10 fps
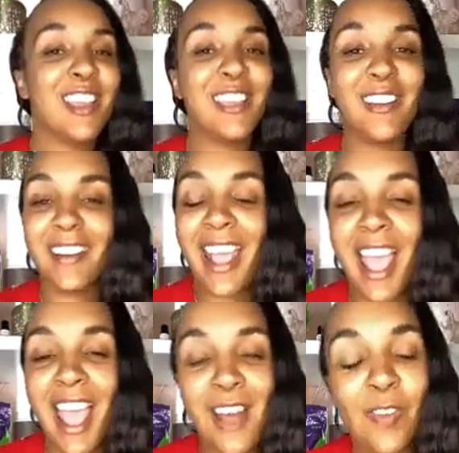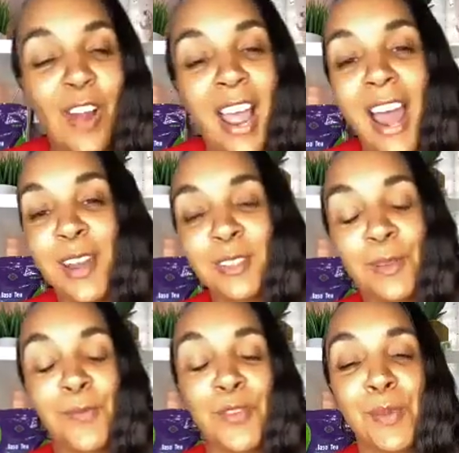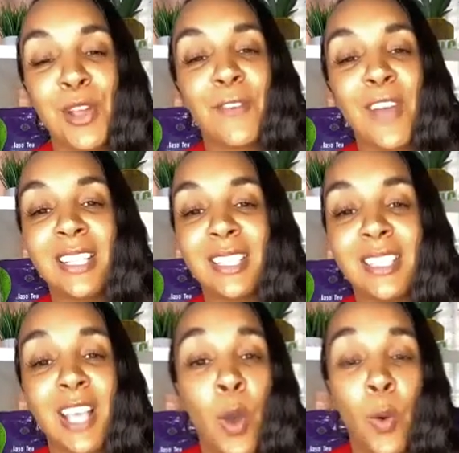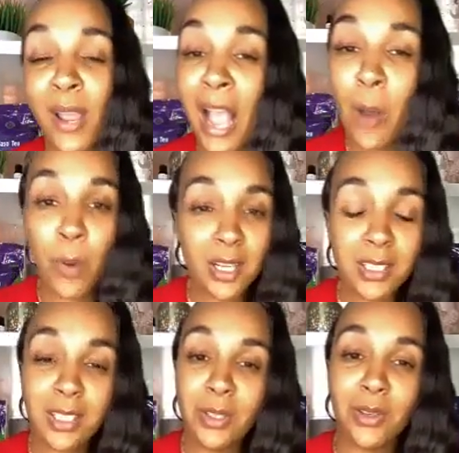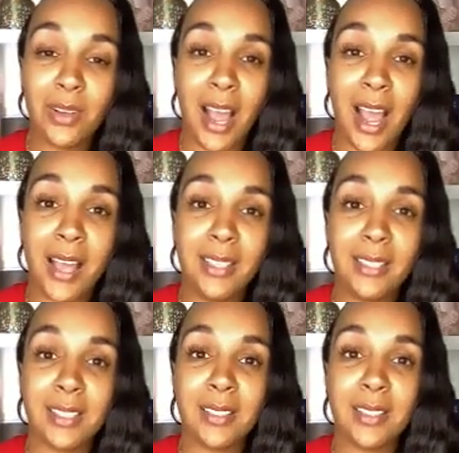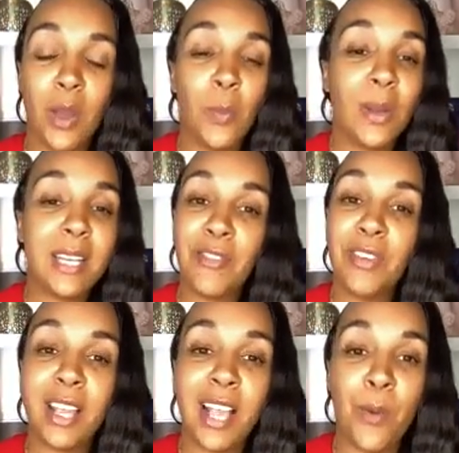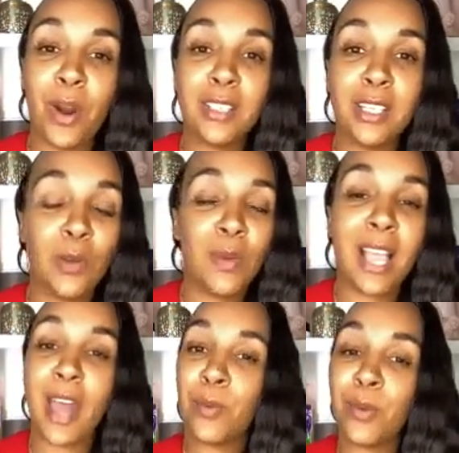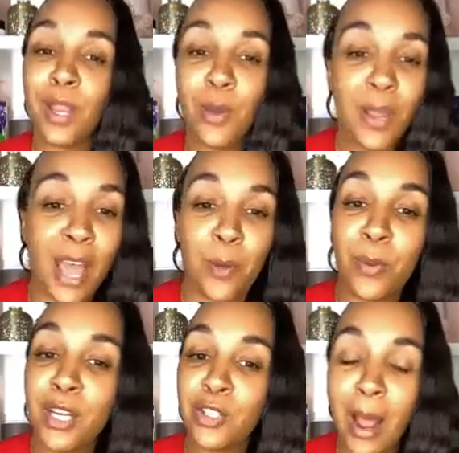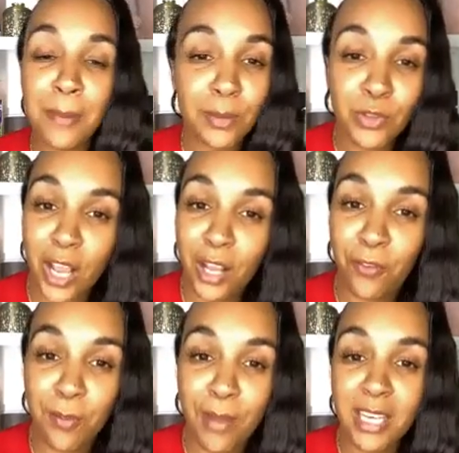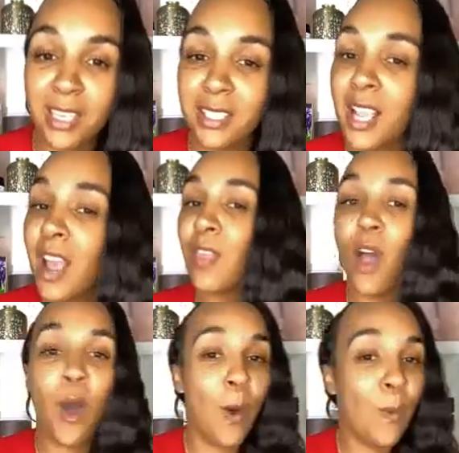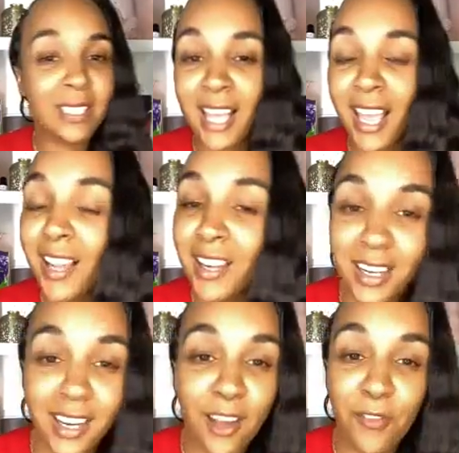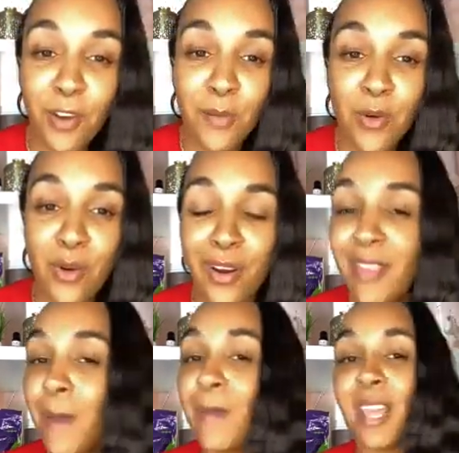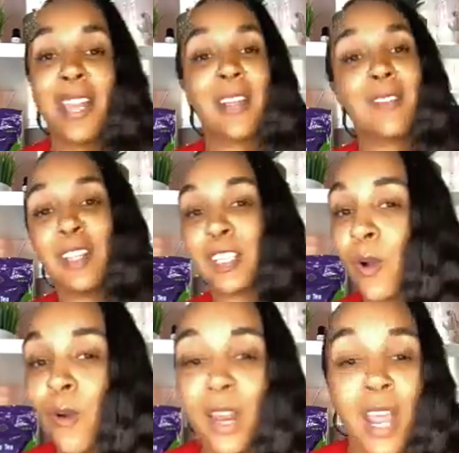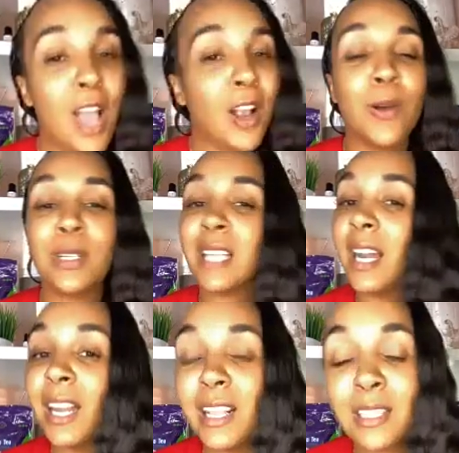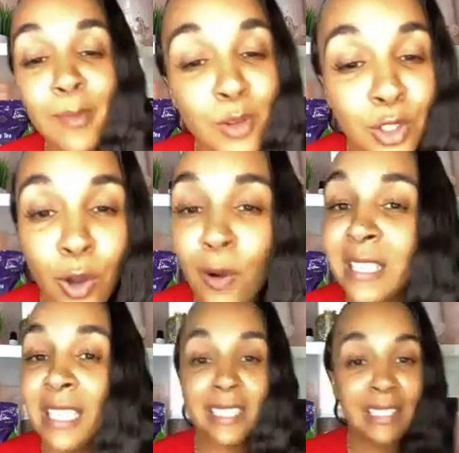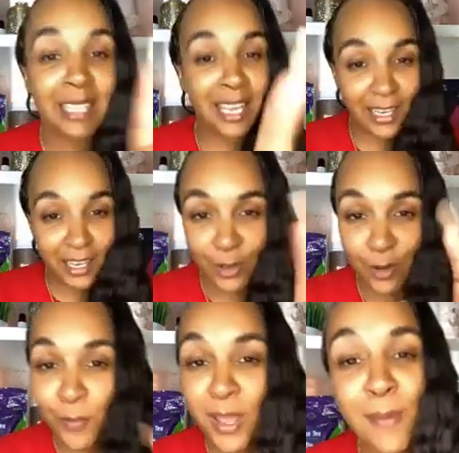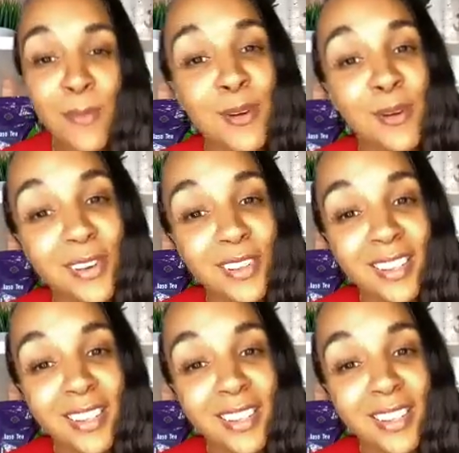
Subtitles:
and a half, right? I know some familiar faces. We got work to do, you guys. We definitely got work to do. We gotta redrop some transformations. The old ones ain't good enough no more. They've been here in the story. Coach said he needs some new stories. He didn't say he needed new people.